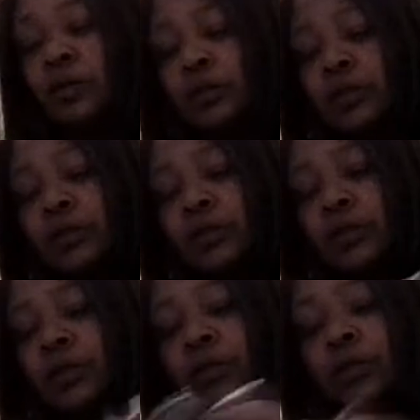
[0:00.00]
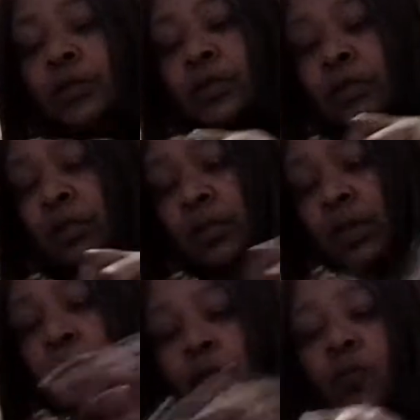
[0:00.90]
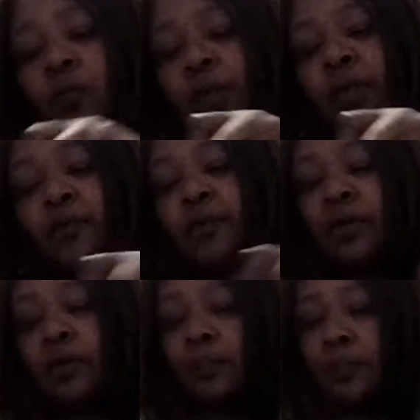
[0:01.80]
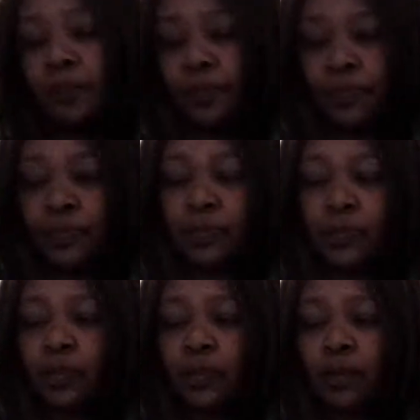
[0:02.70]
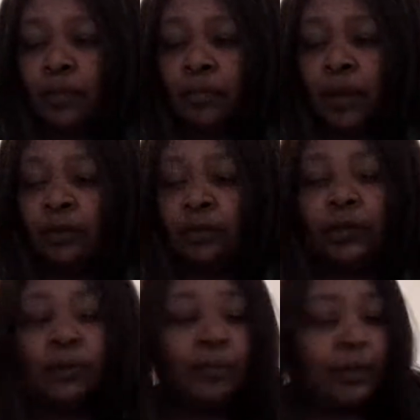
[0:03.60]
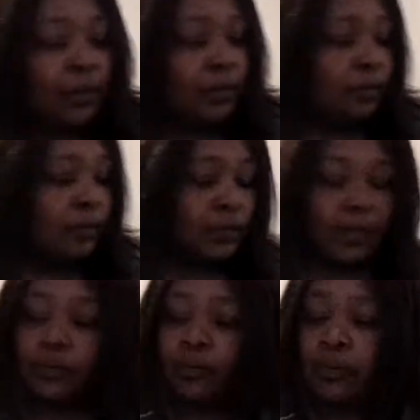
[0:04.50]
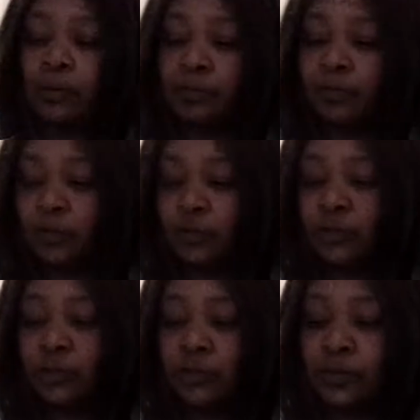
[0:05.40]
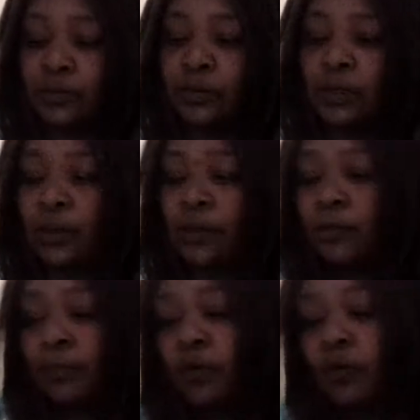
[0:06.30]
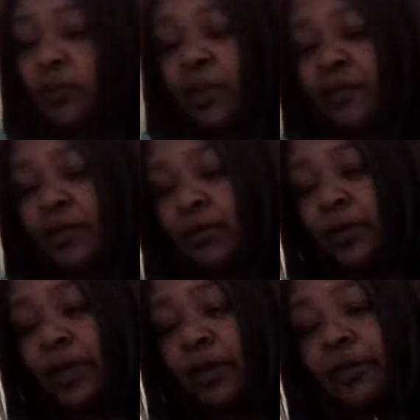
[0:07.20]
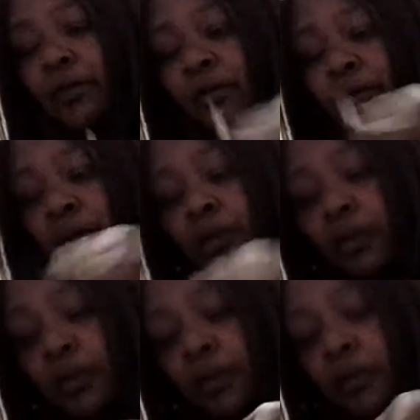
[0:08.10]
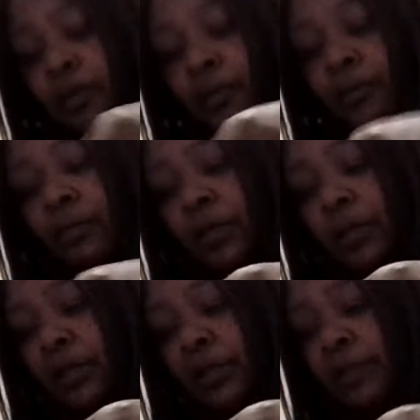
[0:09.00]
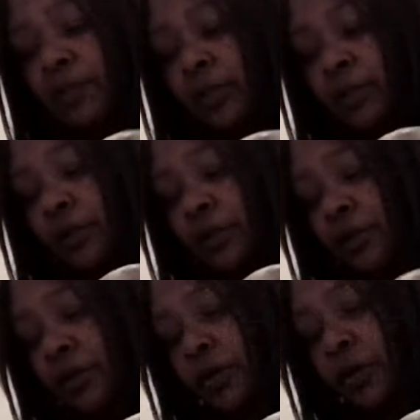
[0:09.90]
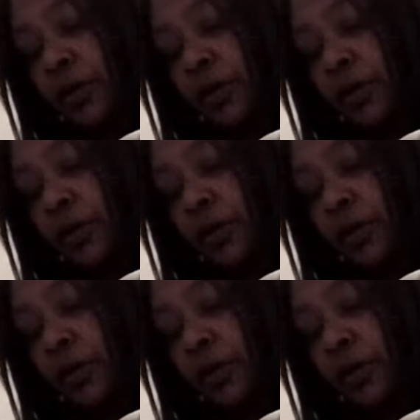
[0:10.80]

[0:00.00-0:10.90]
this hair did not wave up. My only complaint was I probably should have used a more wavier hair. You live and you learn.